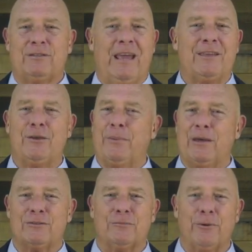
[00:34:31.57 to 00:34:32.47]
Thank you,
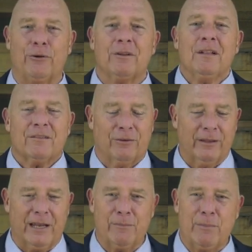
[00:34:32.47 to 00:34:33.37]
Pastor Pert, for
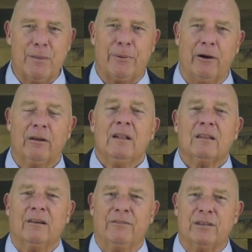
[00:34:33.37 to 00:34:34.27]
letting me be part
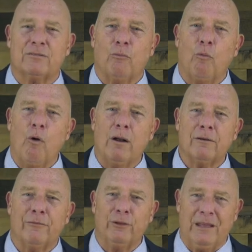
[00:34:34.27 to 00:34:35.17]
of this
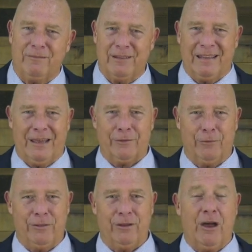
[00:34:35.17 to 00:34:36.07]
wonderful evening together with you.